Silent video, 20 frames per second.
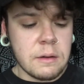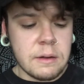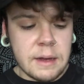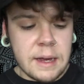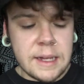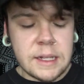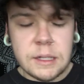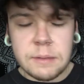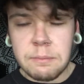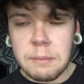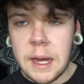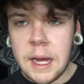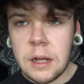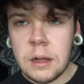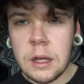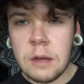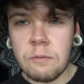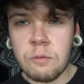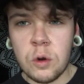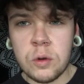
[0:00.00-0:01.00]
it's
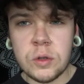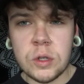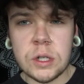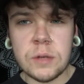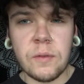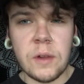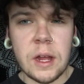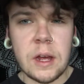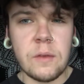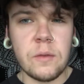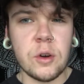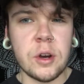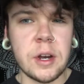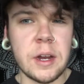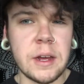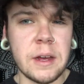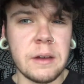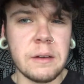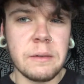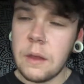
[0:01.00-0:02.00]
mainly runts flavour in
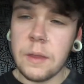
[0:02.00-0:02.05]
here.